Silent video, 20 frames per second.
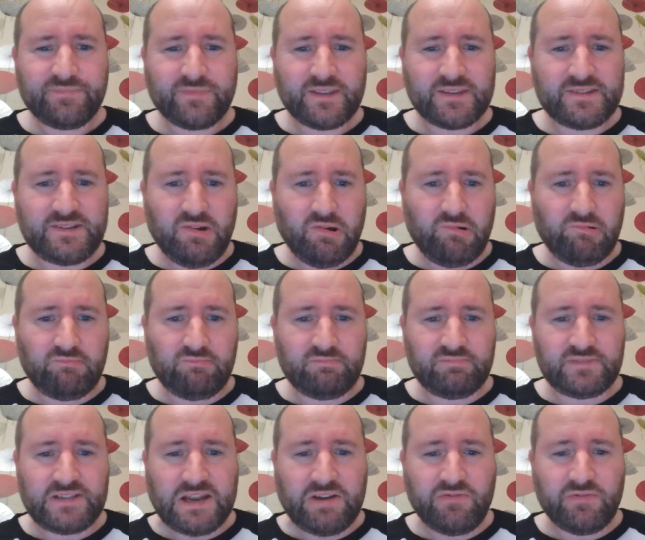it's not
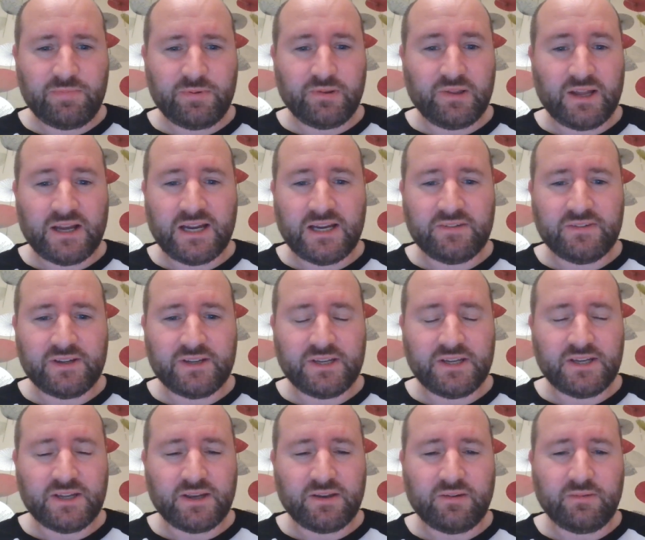terrible either, you
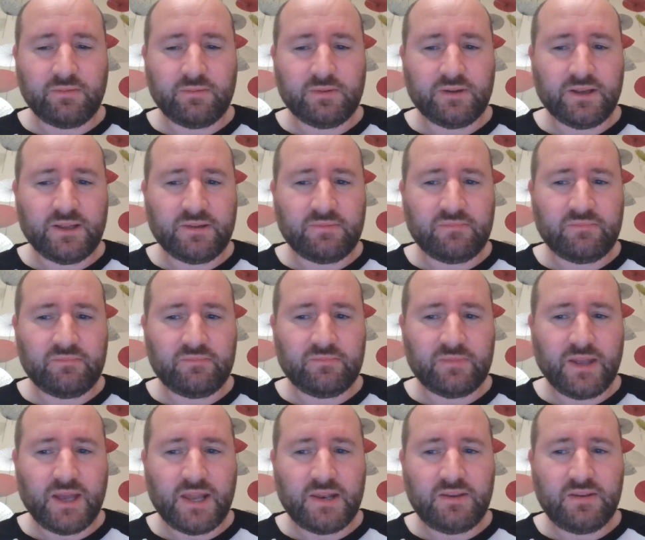know, and
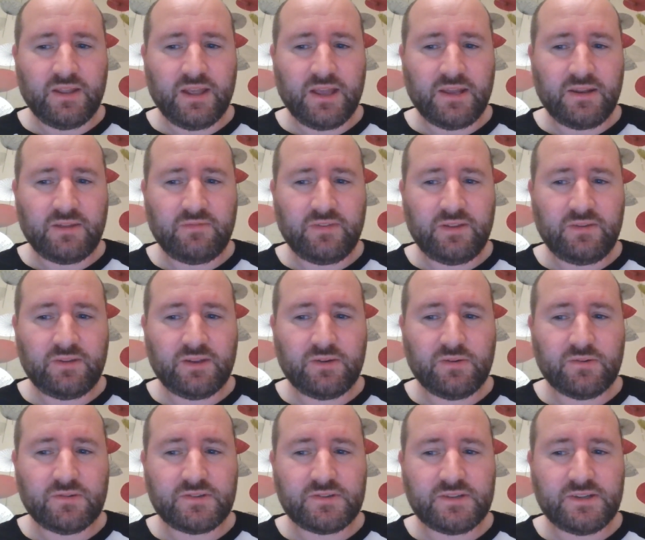I think the
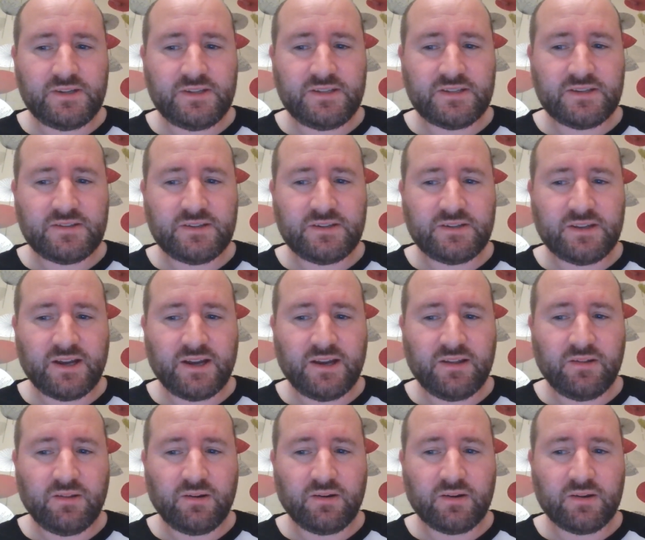cutscenes and the
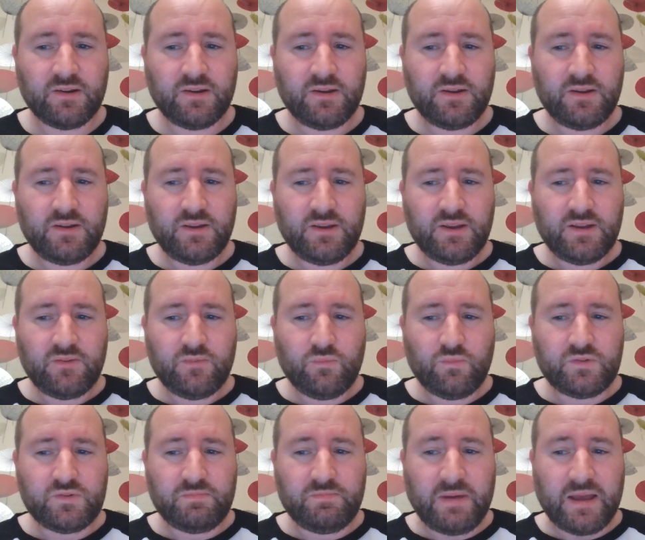dialogue
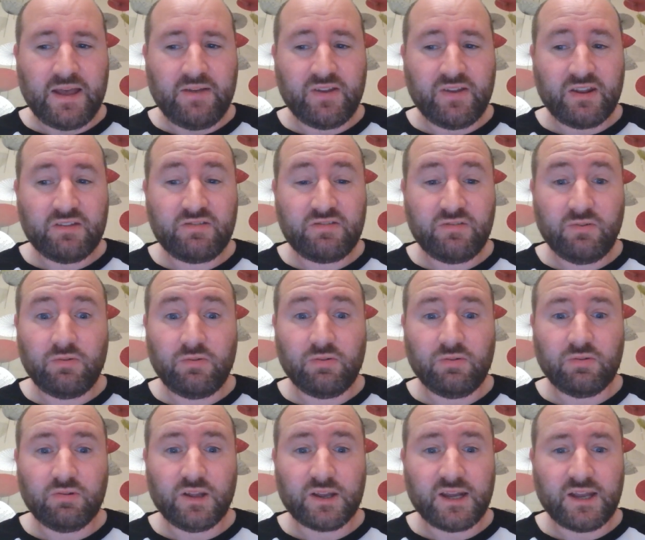was better than I
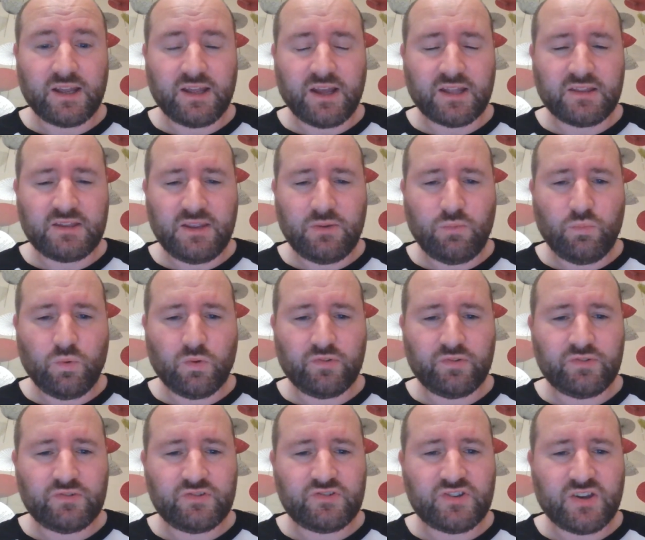thought. Like I it
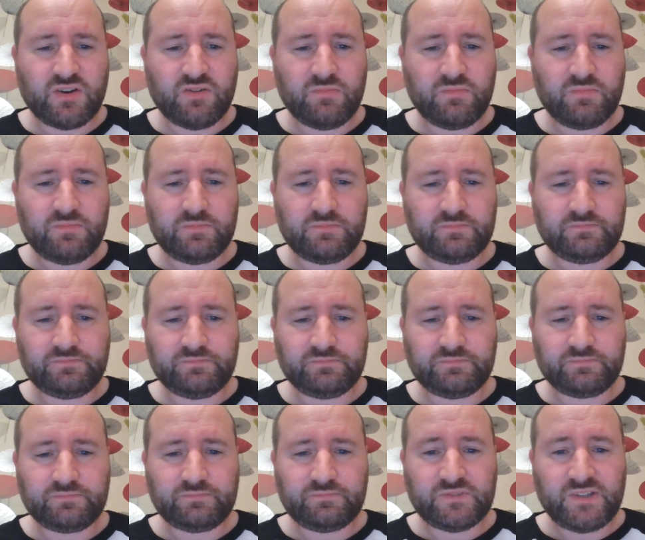wasn't so
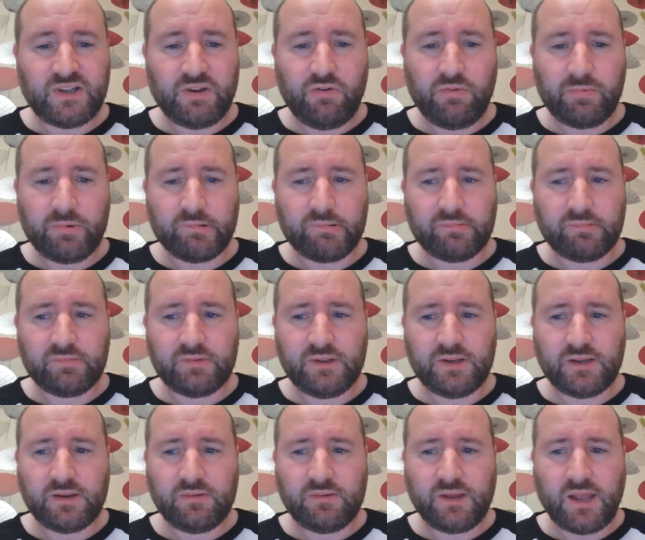terrible, you
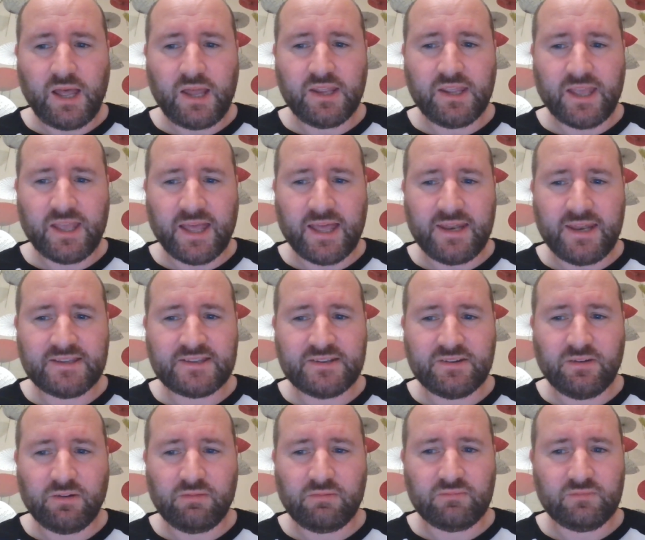know, and again, it's
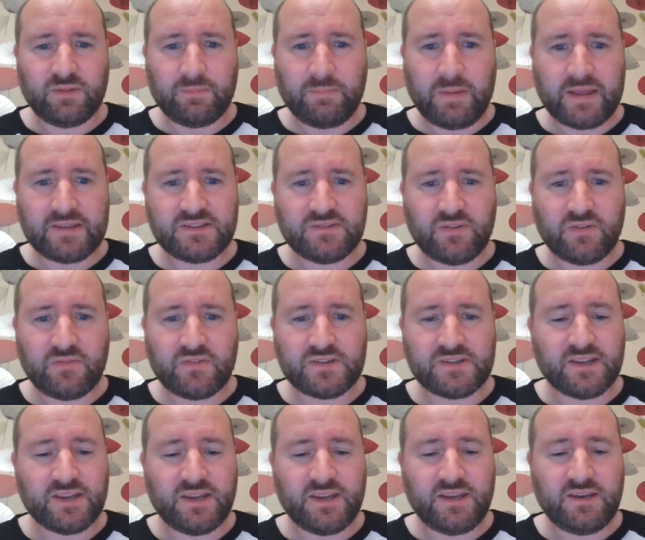not the best I've ever
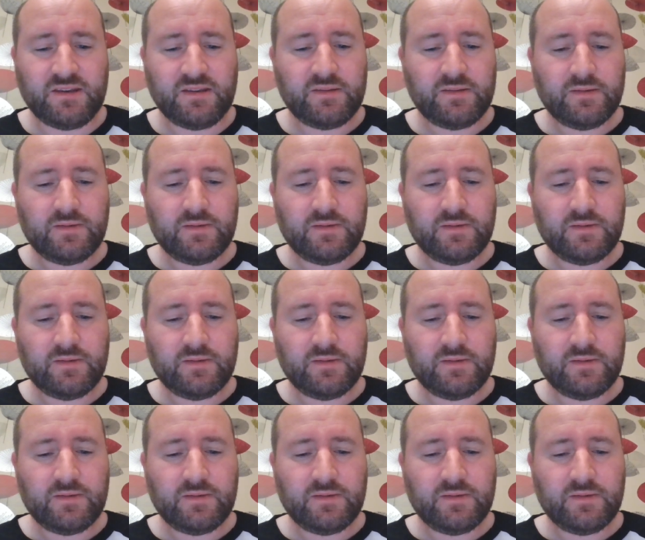seen,